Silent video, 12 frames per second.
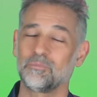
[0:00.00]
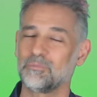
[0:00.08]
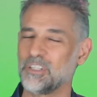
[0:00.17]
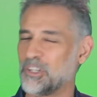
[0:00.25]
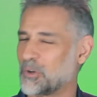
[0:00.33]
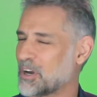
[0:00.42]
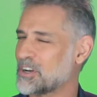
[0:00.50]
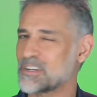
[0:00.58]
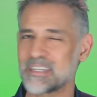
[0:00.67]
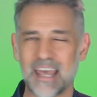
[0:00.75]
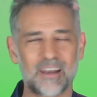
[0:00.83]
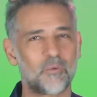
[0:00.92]
You don't
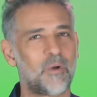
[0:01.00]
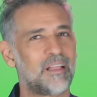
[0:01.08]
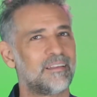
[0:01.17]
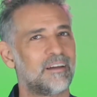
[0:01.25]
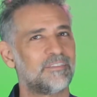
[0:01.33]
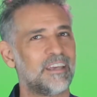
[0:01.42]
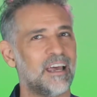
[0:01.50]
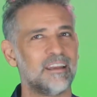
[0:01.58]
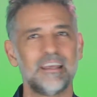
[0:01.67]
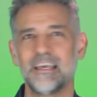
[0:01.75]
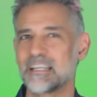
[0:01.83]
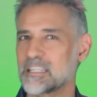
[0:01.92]
understand it well enough yet.
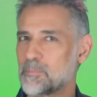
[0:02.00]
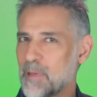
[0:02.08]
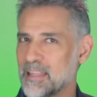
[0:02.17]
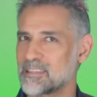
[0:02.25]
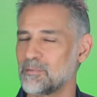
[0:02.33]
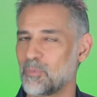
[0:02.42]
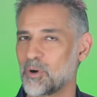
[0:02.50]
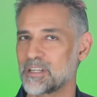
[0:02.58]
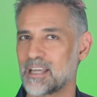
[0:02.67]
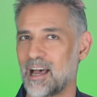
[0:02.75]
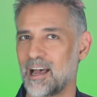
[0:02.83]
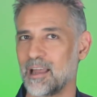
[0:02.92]
Spend some more
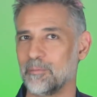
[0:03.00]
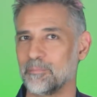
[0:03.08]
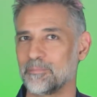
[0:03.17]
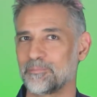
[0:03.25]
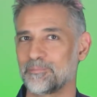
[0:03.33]
time.